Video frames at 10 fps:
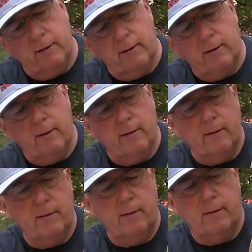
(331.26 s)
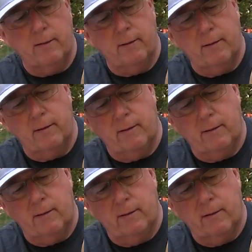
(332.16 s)

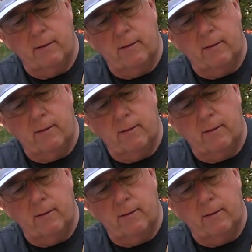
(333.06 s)
Nobody speaks.